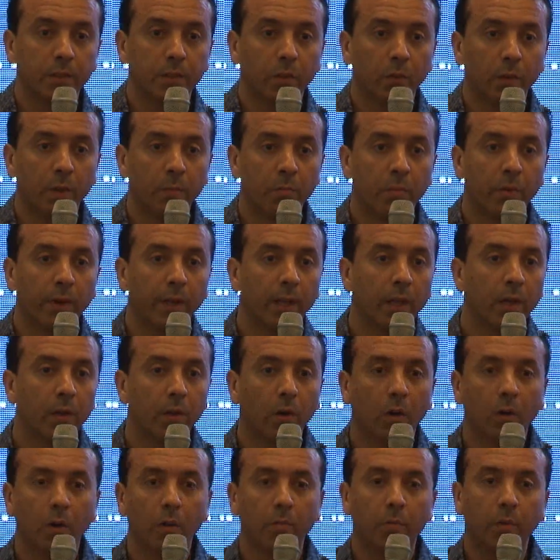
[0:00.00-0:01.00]
So we bring
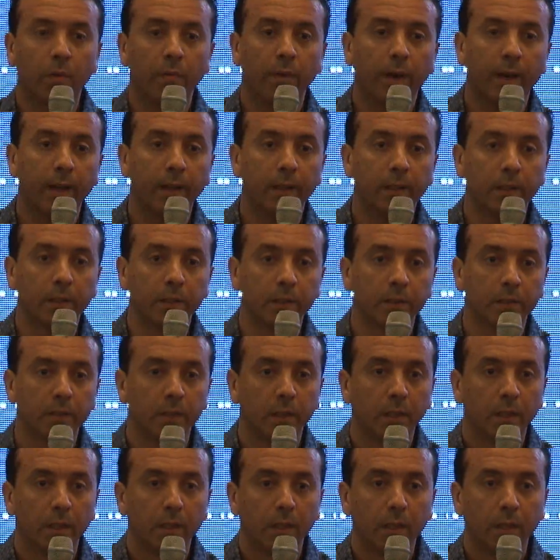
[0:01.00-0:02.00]
in all providers
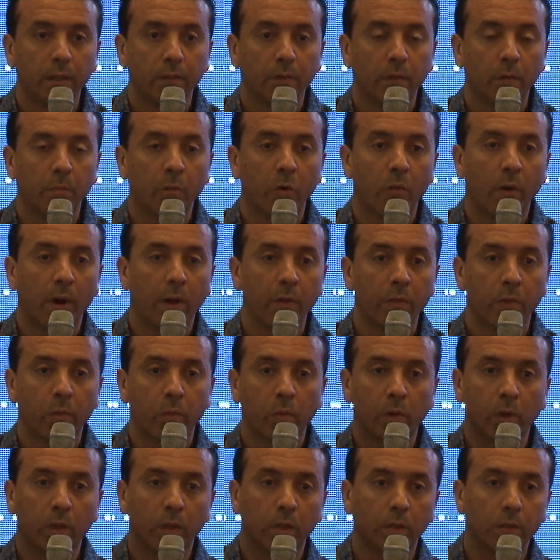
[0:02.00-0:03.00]
from around the
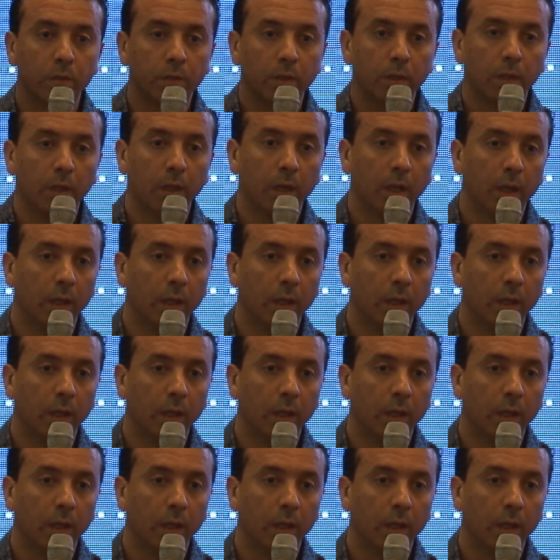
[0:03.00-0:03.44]
world